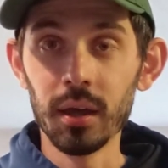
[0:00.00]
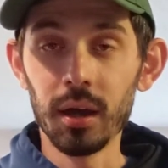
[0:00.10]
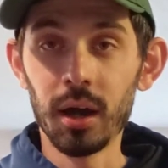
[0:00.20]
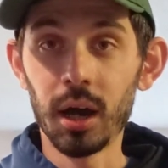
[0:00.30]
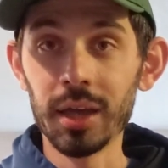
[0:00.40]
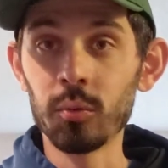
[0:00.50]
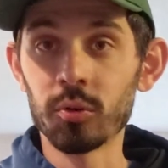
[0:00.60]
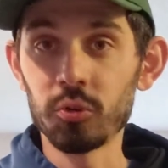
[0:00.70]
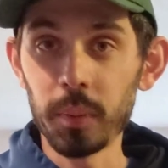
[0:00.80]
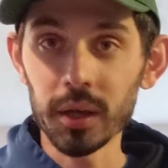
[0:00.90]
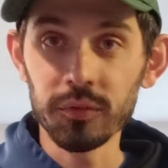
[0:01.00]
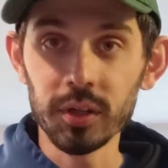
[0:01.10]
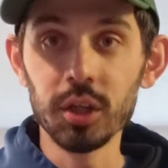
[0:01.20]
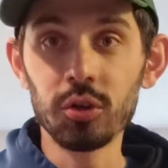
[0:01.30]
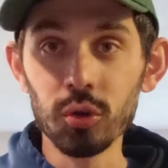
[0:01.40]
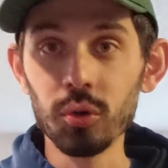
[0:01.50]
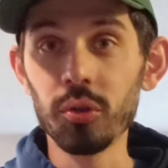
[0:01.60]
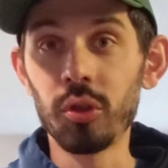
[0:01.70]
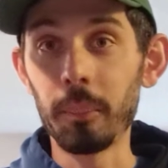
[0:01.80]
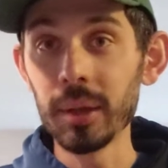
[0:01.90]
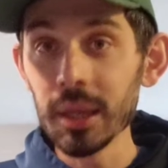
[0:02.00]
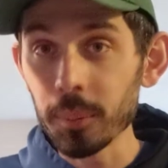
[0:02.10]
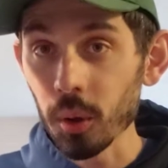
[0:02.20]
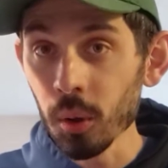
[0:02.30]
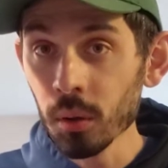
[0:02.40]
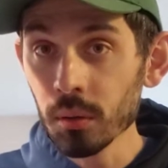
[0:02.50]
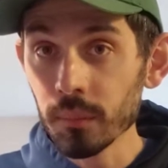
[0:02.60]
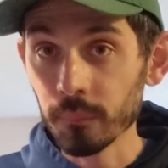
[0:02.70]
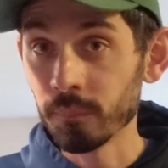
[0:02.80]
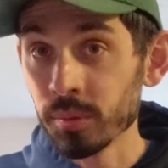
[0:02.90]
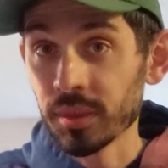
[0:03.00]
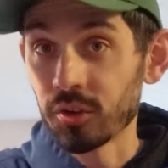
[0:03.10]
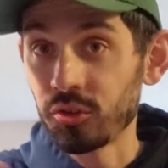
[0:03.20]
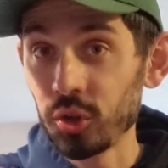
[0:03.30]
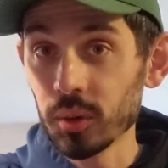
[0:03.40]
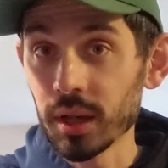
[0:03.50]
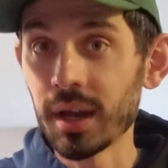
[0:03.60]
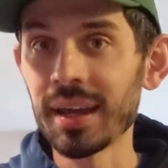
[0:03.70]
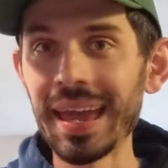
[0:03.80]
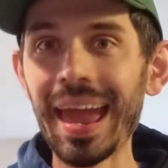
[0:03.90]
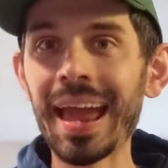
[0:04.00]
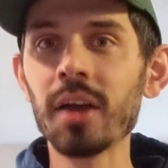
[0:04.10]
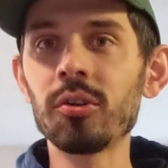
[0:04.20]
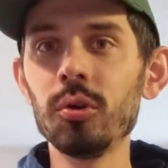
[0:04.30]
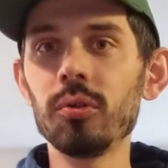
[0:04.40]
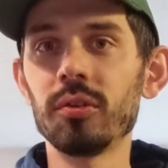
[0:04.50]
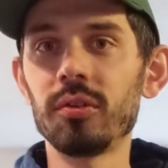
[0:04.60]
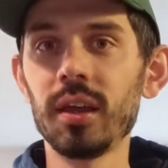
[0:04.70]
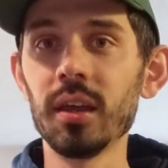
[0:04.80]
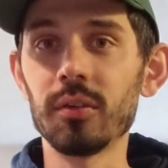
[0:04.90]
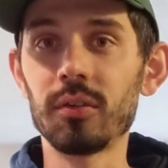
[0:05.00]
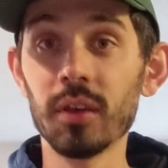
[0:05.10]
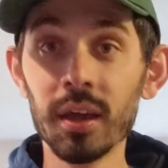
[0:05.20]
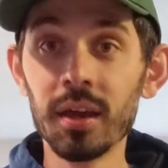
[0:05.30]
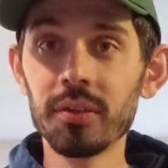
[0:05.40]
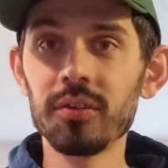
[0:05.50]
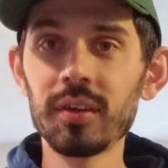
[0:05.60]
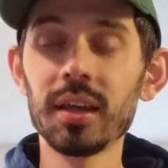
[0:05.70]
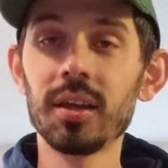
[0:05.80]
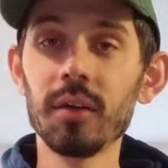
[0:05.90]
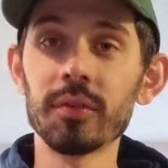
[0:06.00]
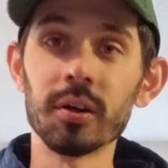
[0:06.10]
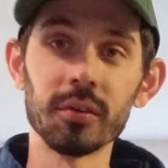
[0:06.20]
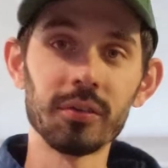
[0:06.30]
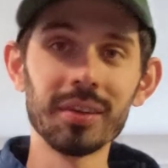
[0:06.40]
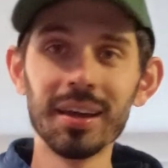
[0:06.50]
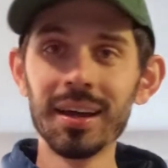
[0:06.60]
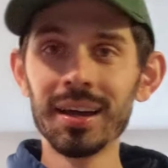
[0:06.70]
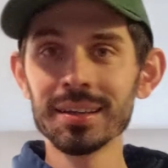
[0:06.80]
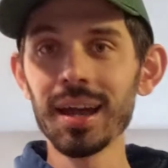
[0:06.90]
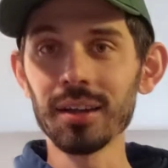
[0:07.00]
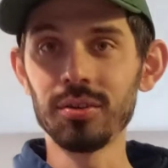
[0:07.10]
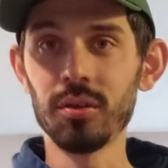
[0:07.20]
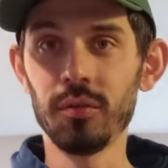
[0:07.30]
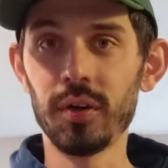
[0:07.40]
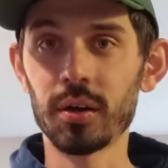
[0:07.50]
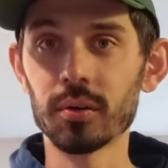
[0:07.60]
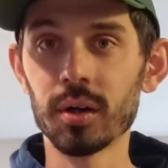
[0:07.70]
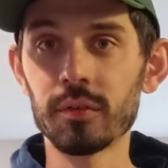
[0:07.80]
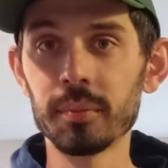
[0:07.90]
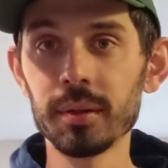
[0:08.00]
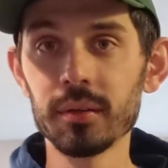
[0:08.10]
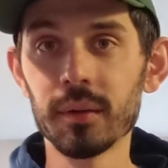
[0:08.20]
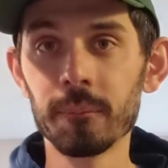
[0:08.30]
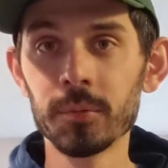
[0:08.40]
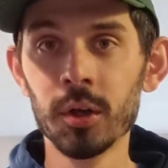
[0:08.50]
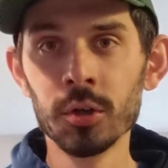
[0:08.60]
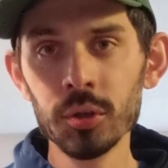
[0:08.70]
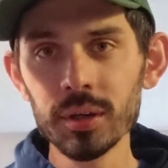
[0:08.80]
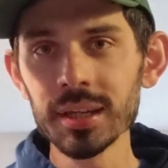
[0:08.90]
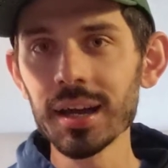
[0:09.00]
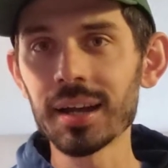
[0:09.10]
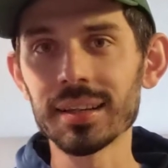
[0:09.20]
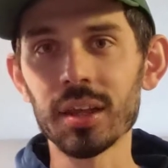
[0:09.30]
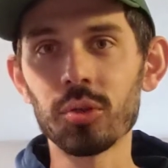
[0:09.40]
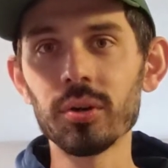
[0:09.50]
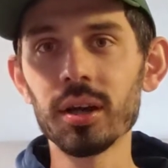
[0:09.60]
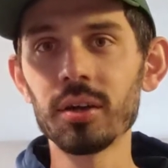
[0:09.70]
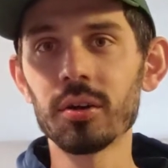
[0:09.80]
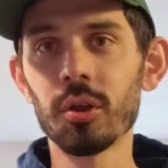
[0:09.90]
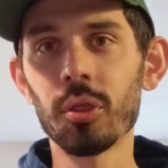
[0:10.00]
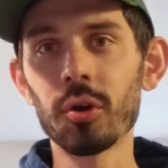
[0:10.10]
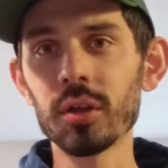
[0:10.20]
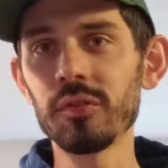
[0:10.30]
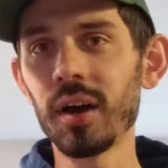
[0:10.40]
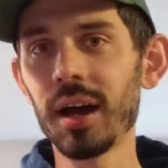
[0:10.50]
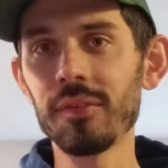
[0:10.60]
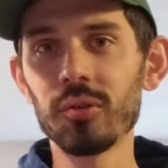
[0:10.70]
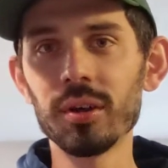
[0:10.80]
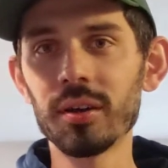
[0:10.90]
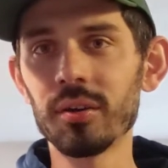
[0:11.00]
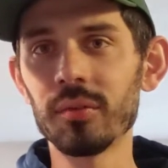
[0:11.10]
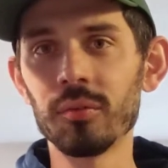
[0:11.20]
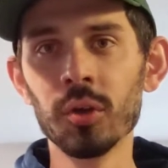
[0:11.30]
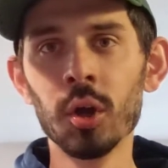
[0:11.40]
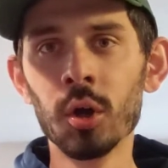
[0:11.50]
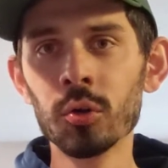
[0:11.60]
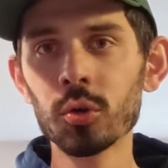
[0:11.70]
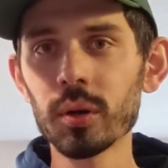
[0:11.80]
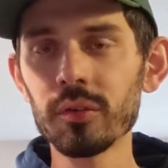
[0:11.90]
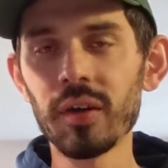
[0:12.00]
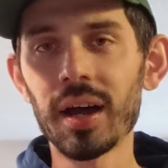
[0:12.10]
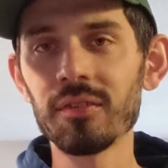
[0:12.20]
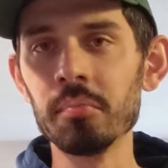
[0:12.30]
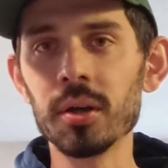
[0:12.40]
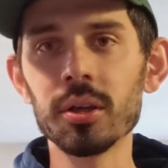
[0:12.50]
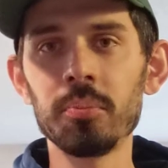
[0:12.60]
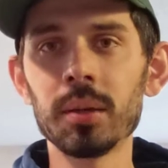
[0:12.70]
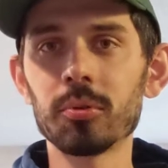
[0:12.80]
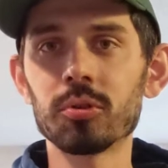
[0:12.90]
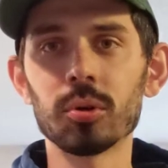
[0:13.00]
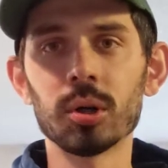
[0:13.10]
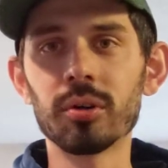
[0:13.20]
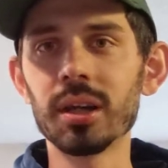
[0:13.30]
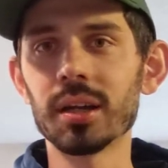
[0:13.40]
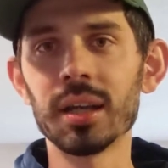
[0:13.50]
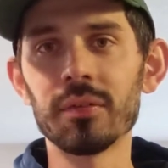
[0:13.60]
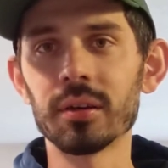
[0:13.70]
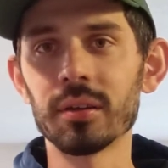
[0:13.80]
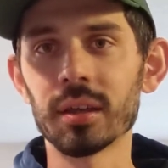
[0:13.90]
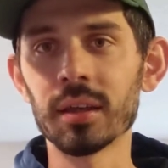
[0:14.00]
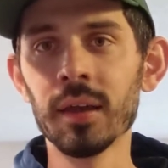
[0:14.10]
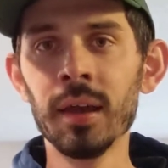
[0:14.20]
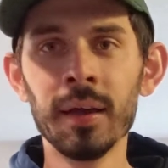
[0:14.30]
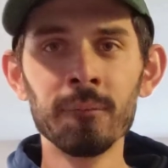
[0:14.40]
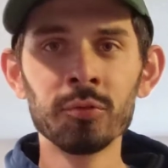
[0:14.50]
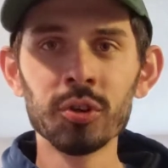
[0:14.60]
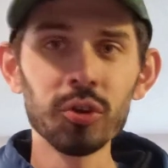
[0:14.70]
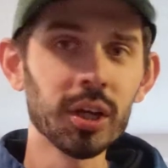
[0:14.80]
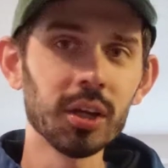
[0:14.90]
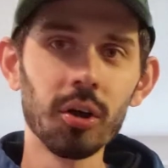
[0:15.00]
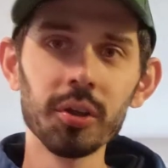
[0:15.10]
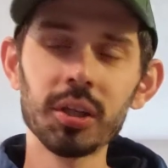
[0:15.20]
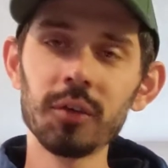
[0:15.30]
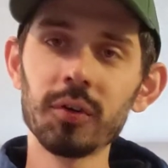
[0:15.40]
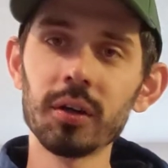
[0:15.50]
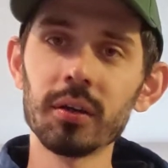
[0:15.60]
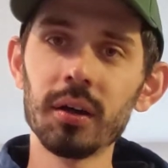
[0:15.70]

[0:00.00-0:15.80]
and respectfully to the people, that's you and I, and to the states, the state governors, not to the federal government. You cannot get 325 million people to agree on everything. You look at all the different